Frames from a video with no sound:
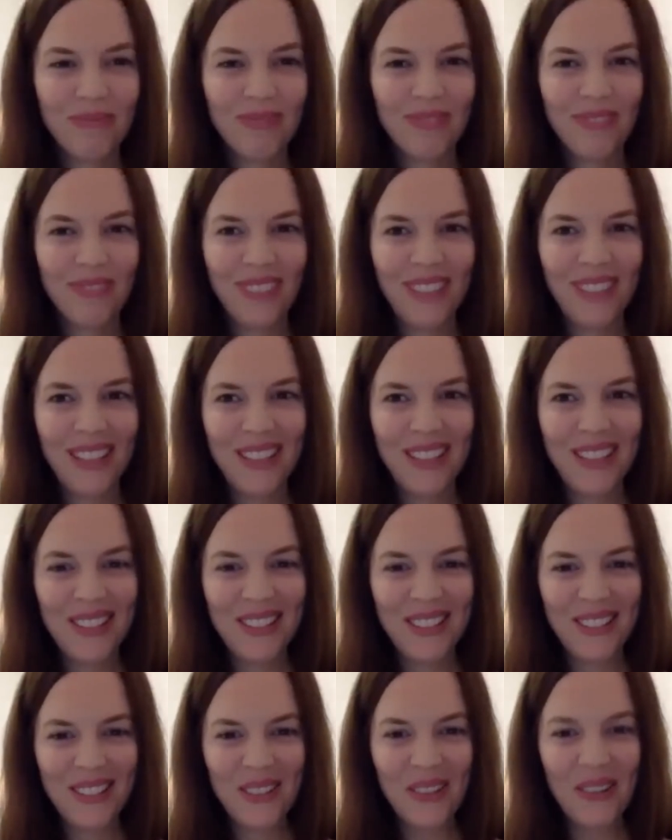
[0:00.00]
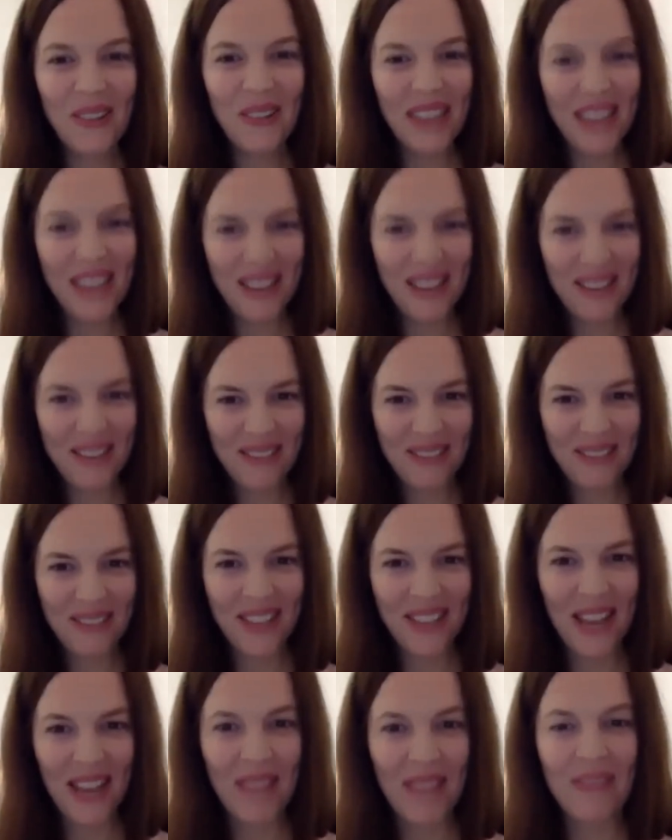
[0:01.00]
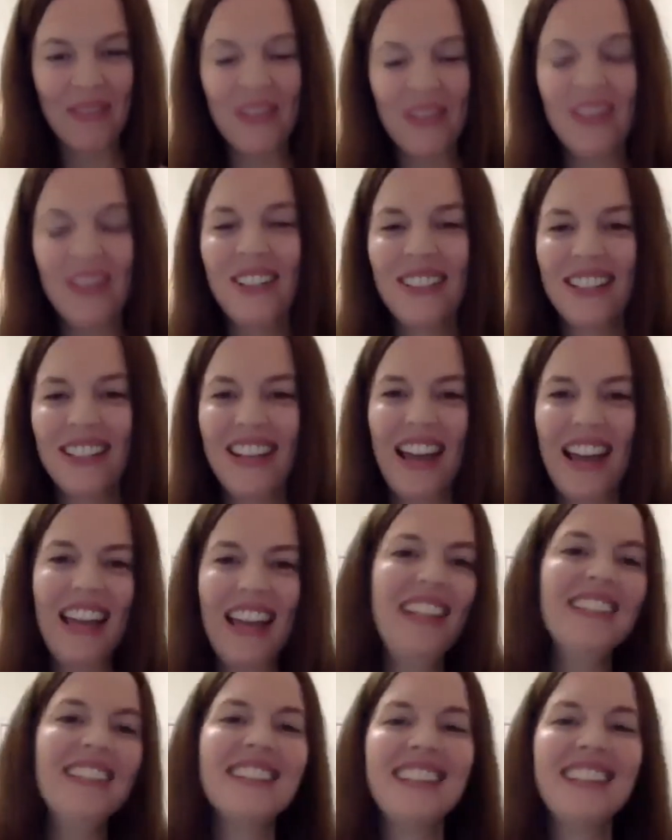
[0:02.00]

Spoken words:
that's all we have time for tonight.